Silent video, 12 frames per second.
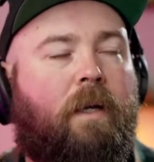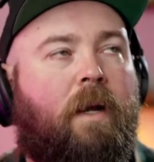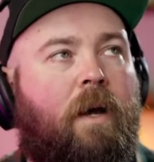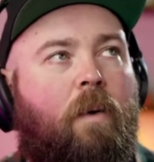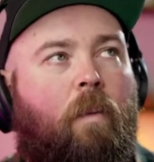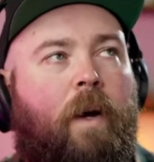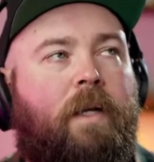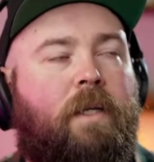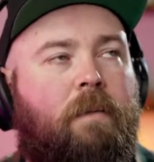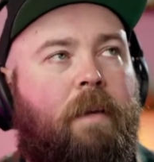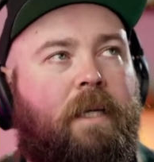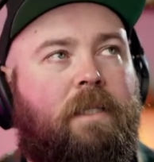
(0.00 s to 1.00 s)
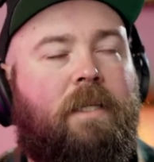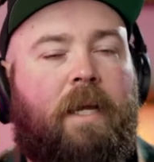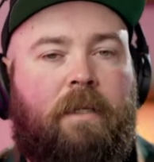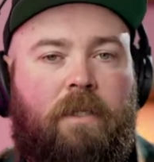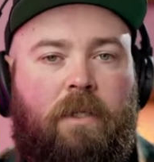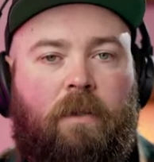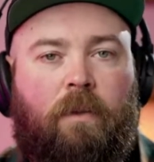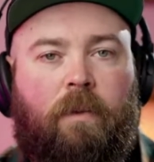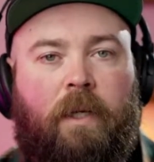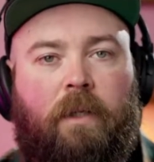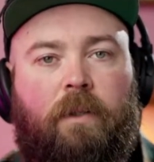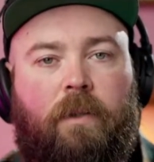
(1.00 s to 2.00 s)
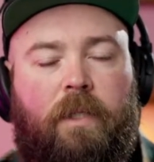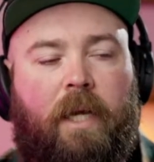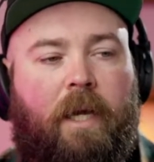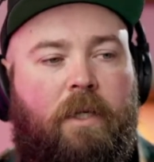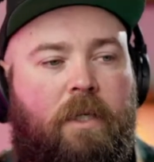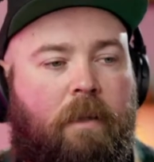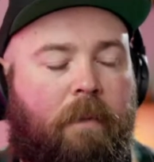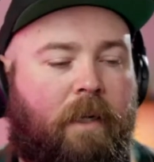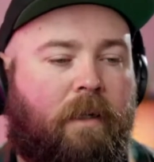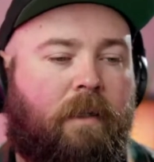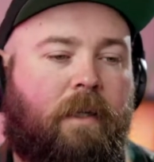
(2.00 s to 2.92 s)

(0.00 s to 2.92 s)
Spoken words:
when does it make sense to include DHTML?